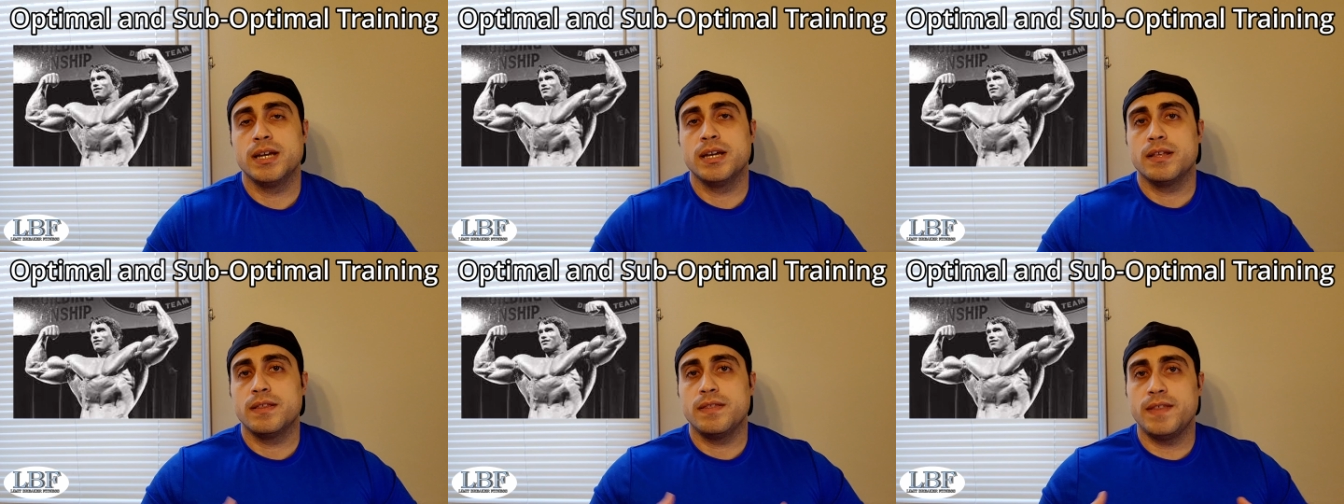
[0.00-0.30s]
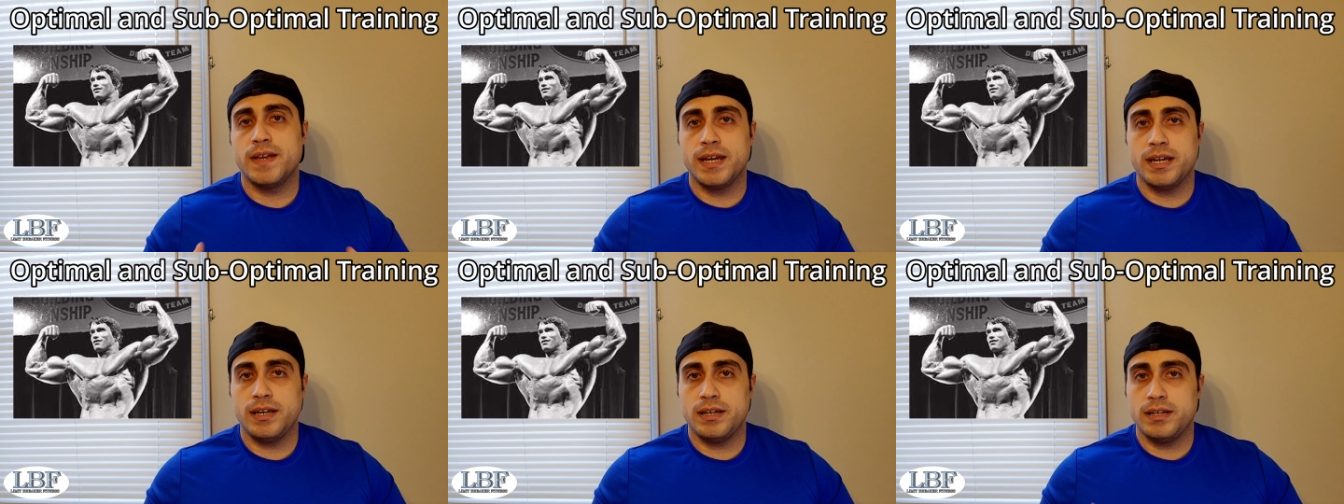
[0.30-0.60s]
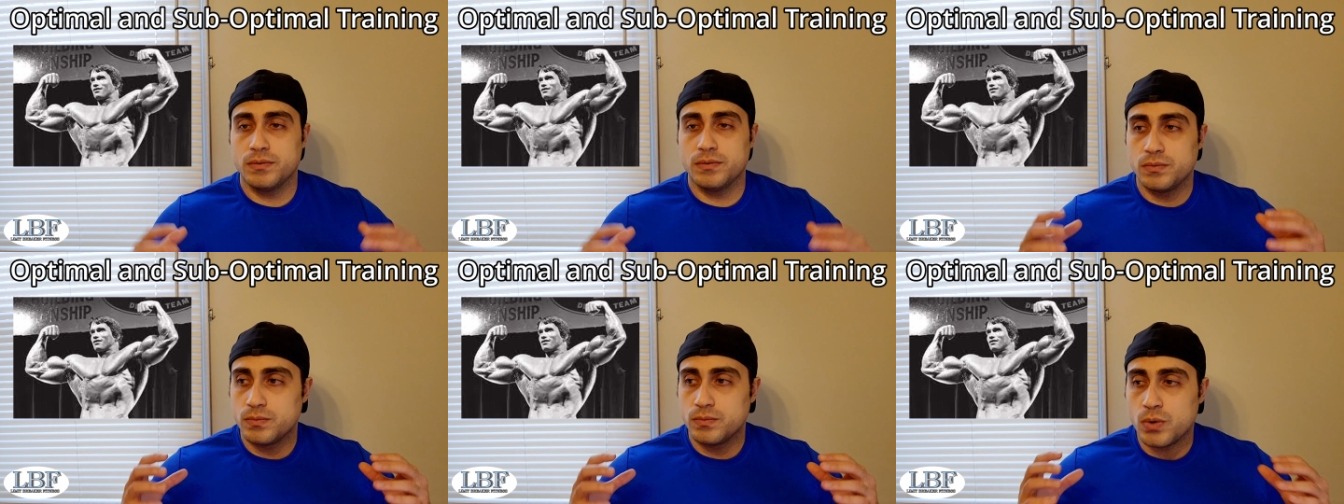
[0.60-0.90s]

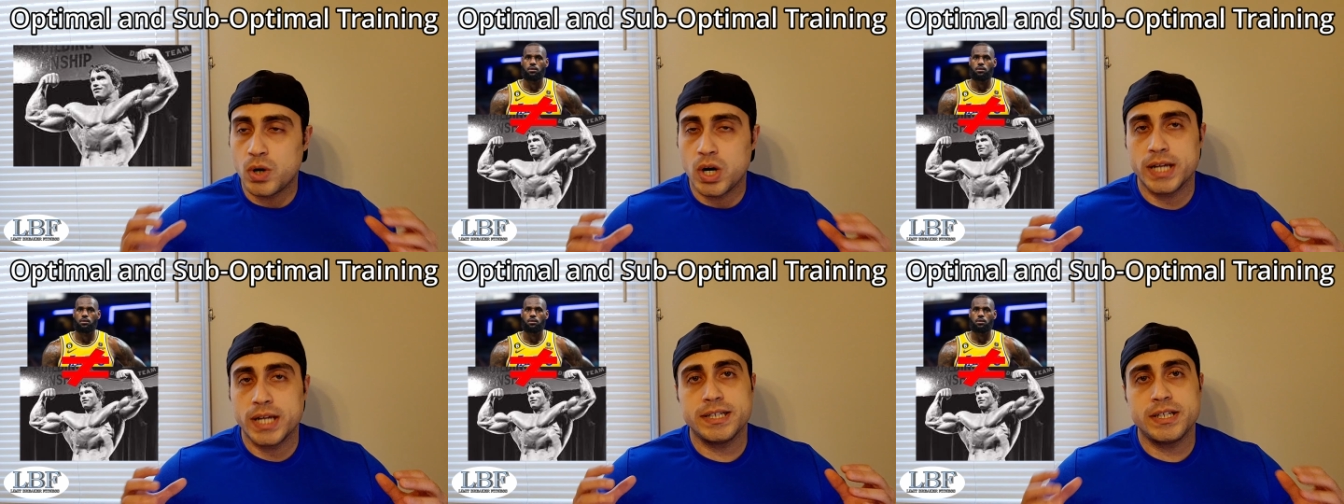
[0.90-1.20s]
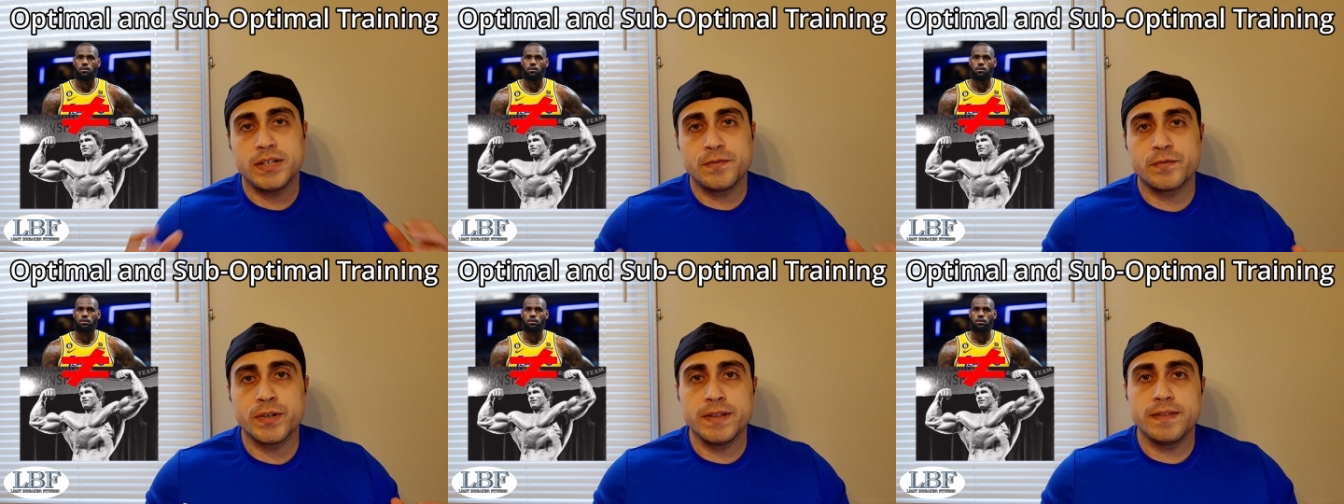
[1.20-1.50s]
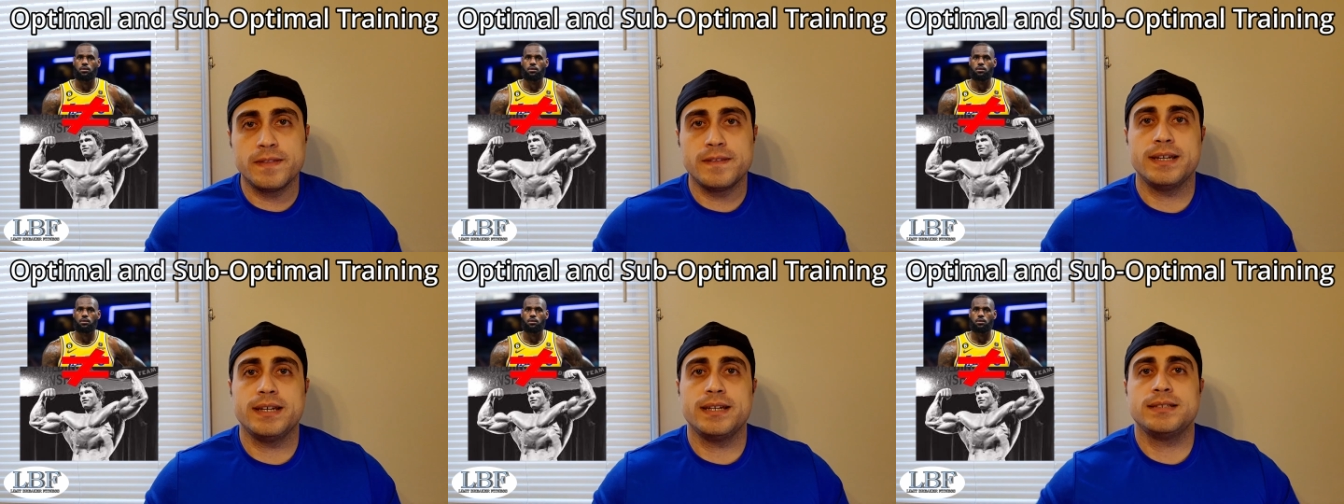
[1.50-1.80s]
They want different
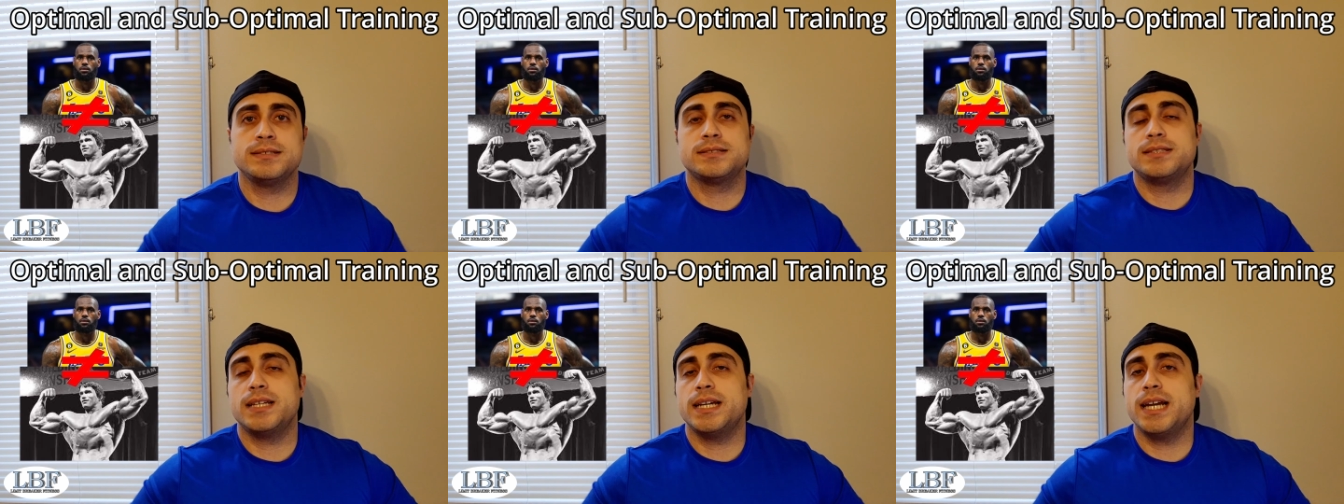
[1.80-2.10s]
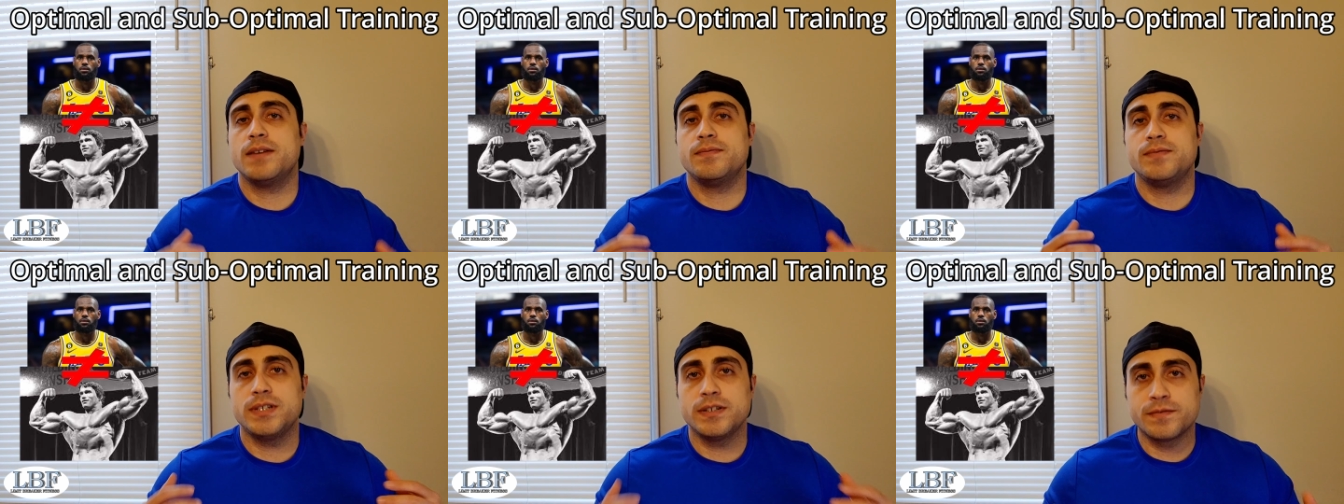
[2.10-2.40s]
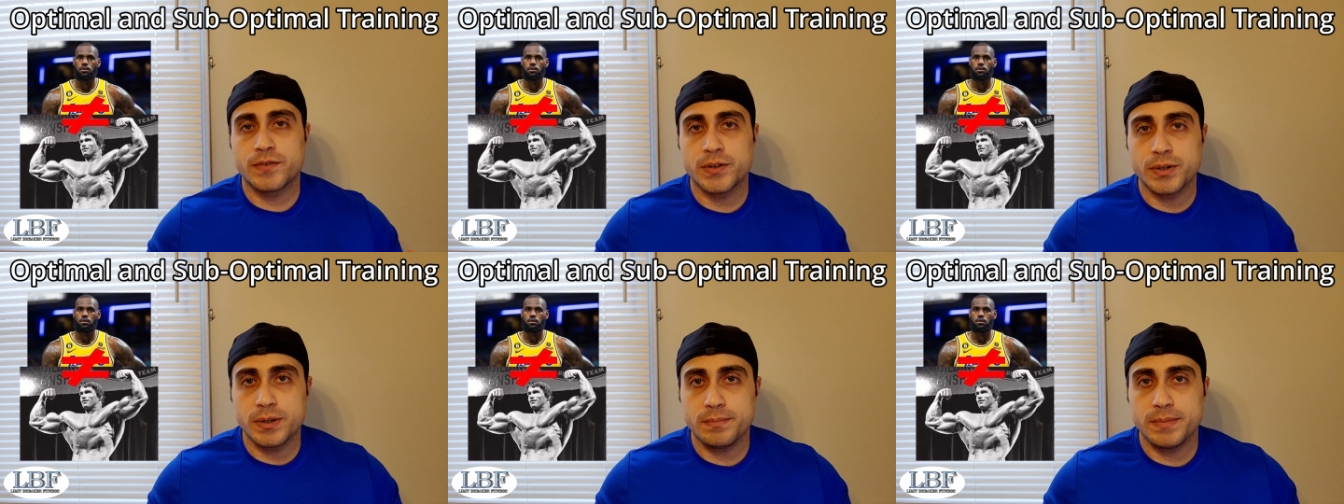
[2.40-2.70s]
things. They have
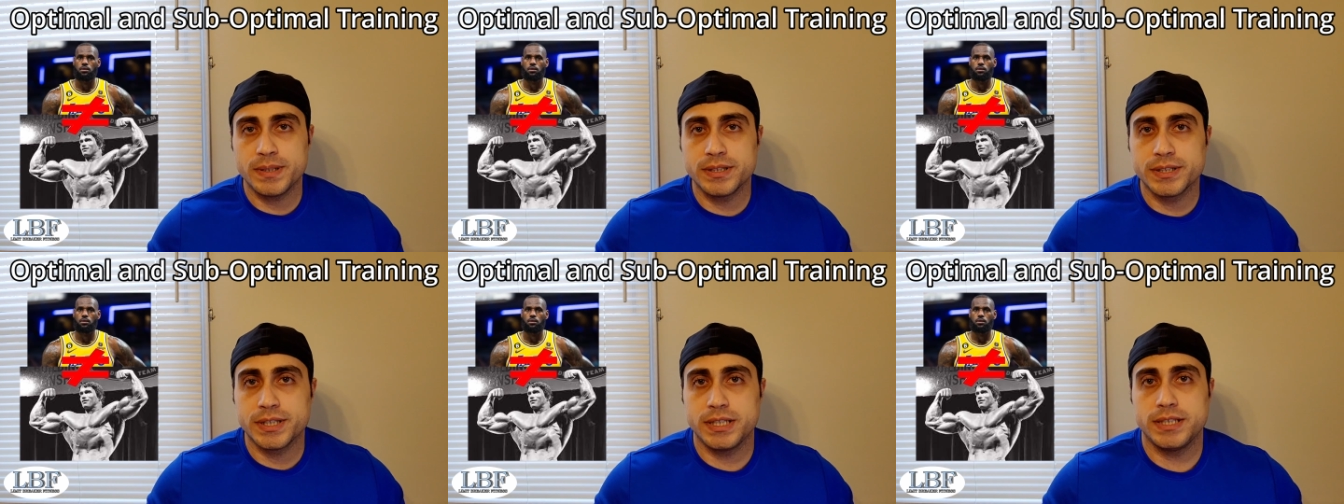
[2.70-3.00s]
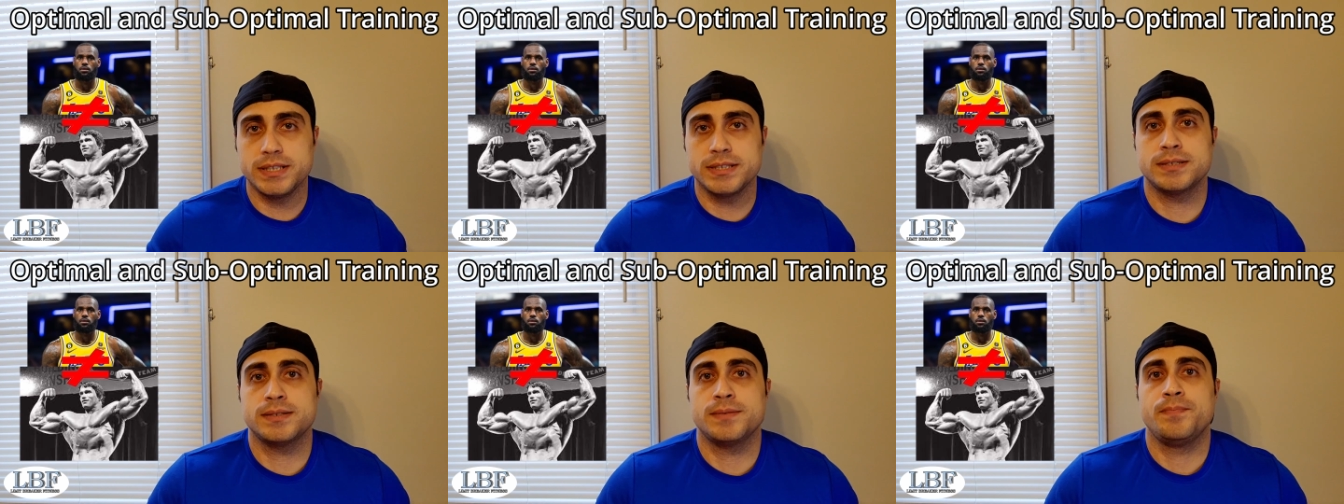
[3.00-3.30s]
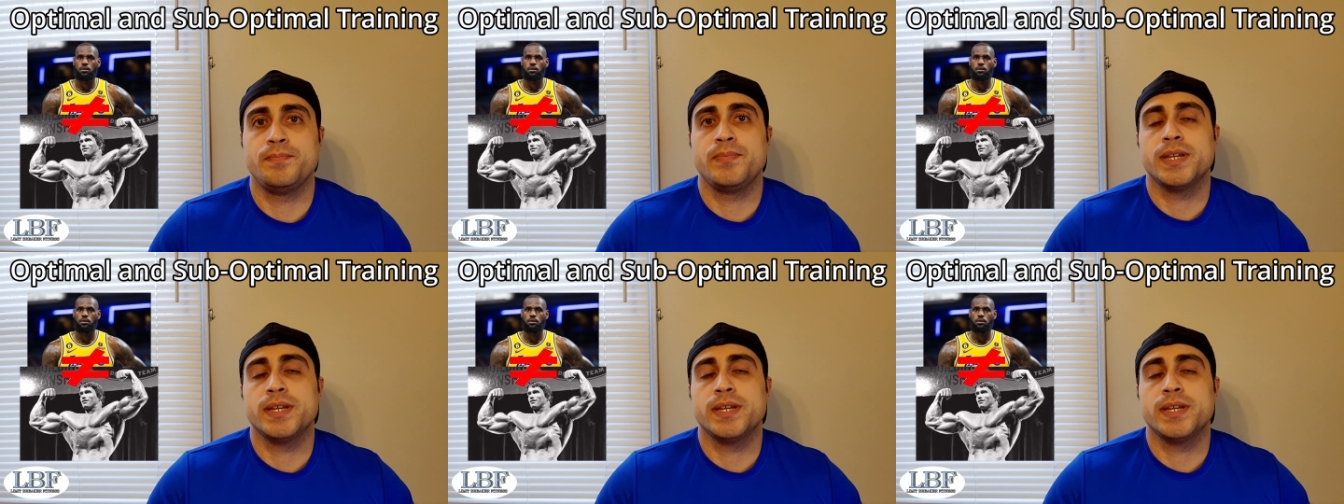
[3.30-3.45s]
different abilities.